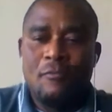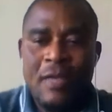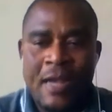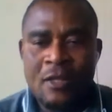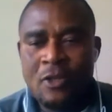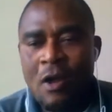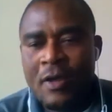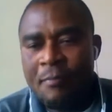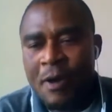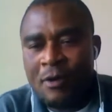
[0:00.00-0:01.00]
we can
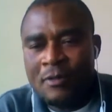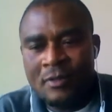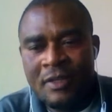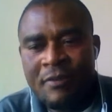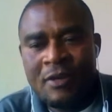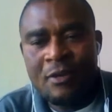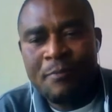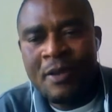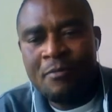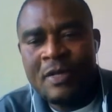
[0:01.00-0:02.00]
talk about
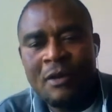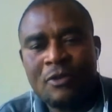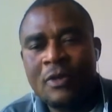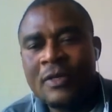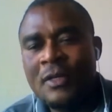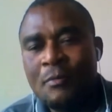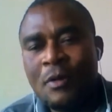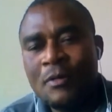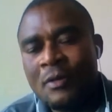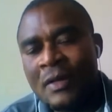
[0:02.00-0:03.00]
development without talking
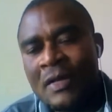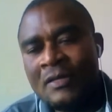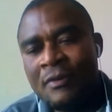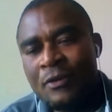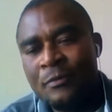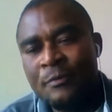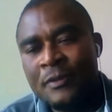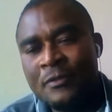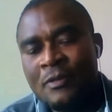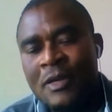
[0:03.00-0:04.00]
about
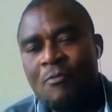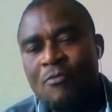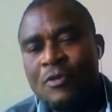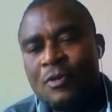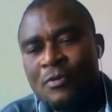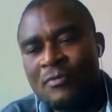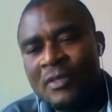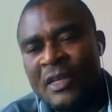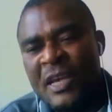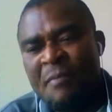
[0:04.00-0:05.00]
underdevelopment, so that we
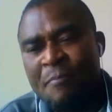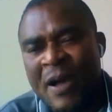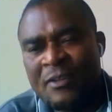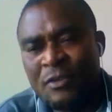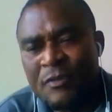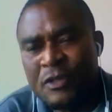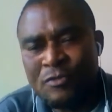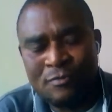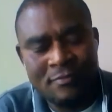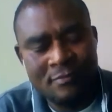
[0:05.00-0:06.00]
know the impact of the
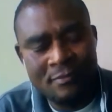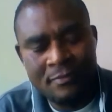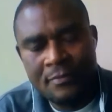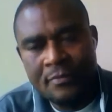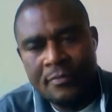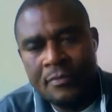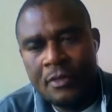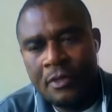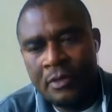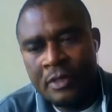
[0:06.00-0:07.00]
two
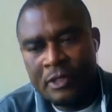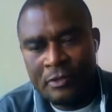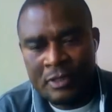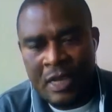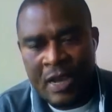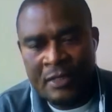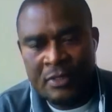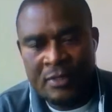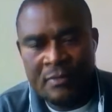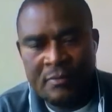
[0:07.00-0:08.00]
on the
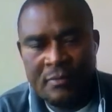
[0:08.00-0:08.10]
society.